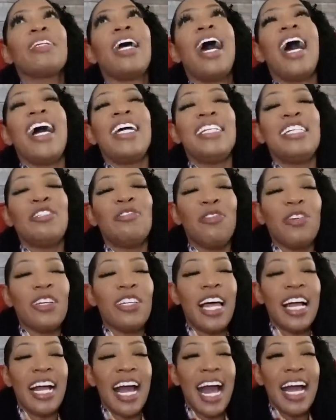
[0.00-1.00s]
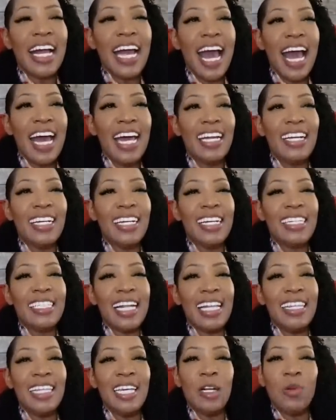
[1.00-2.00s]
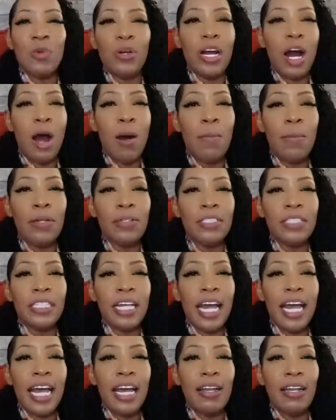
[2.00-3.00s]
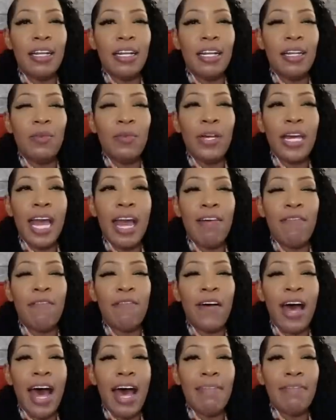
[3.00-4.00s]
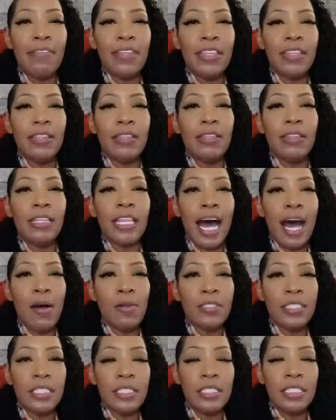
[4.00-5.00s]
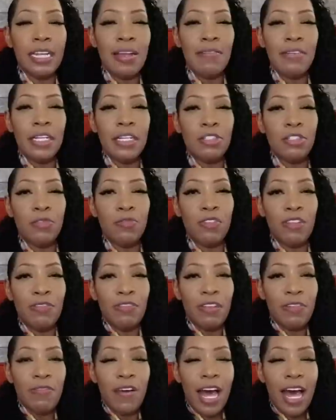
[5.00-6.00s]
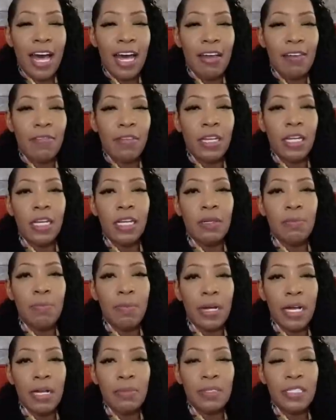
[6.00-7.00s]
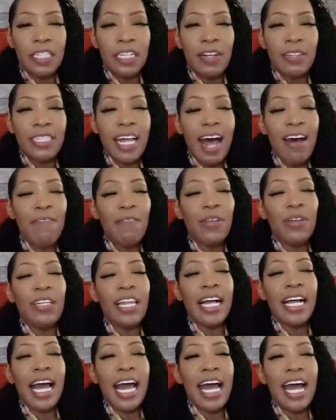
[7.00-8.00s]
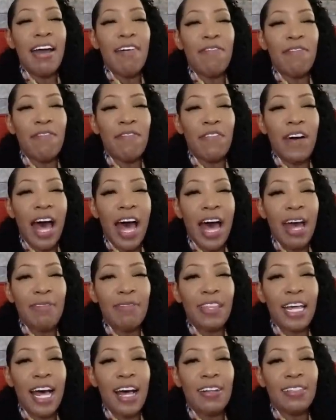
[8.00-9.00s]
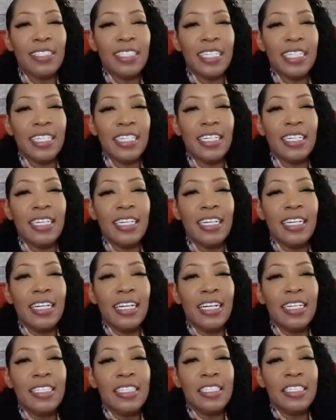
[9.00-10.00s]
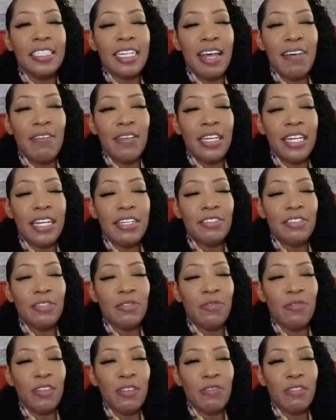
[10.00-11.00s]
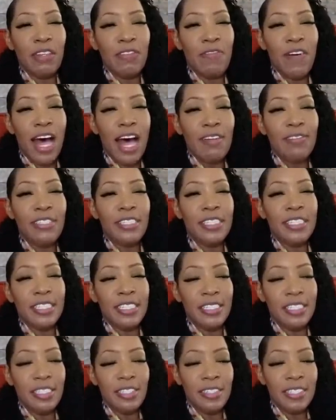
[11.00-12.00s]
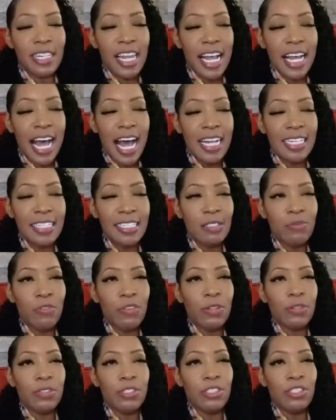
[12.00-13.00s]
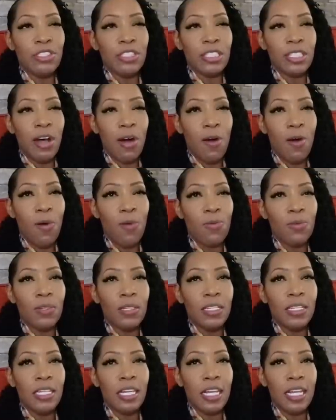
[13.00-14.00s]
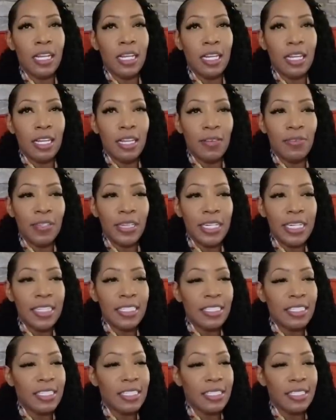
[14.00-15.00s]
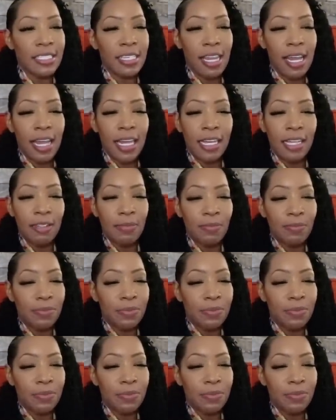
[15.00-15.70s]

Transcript: I just feel like I got, because I think we almost at, we have 5,755 Bombchelles. I feel like I have 5,755 sisters. Like, I just feel so loved. And it's just like,